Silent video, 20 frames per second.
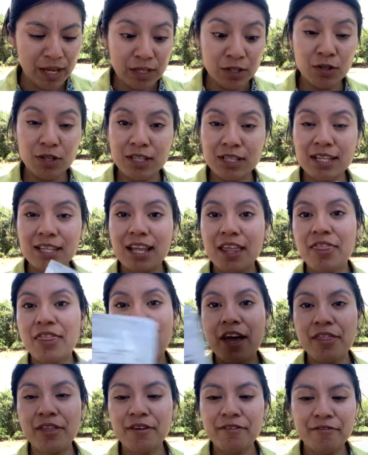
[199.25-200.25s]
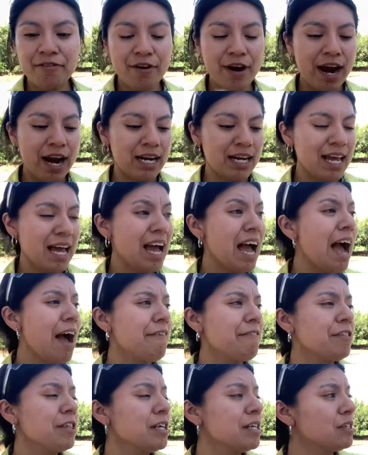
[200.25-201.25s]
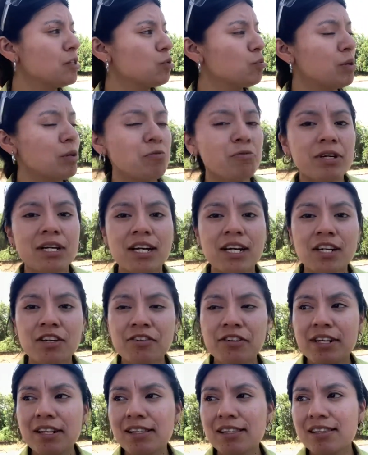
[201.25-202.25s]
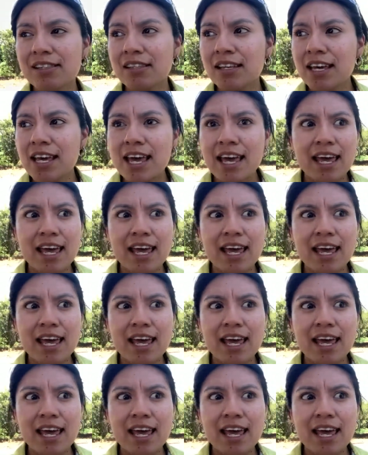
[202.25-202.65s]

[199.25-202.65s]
So this is another variety. I have the sweet 100s